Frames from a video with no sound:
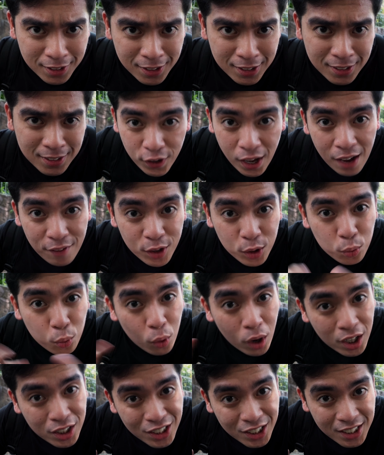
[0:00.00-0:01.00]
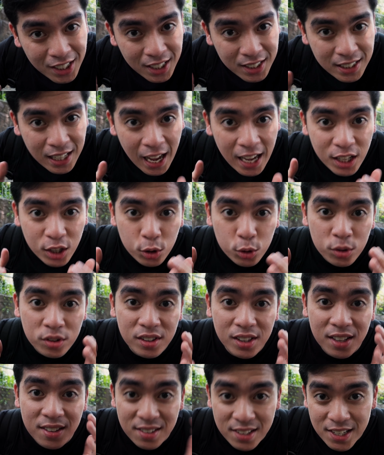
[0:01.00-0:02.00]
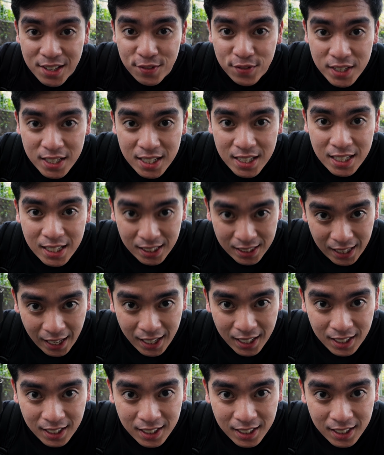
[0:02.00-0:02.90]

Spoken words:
But if you haven't watched it, I used the ZV-E10.